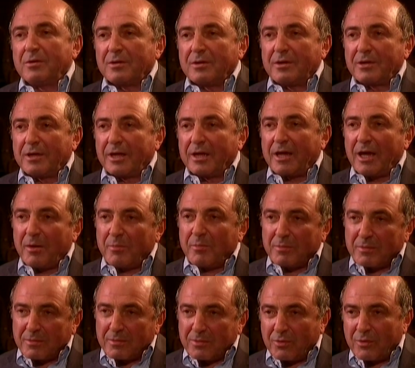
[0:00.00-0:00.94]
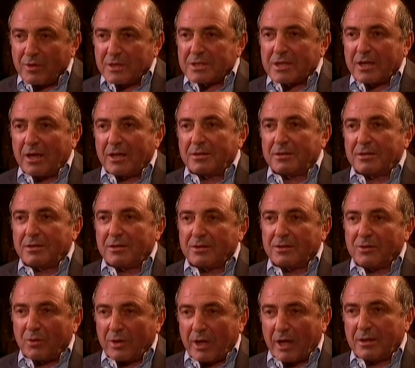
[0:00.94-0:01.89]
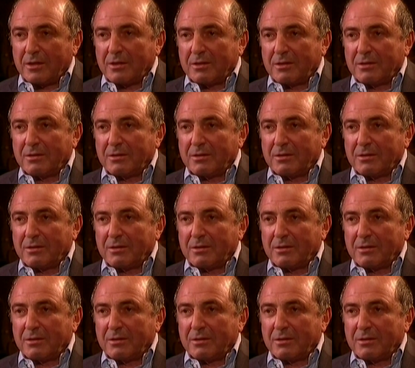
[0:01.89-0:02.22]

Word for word: he came to this country, to London,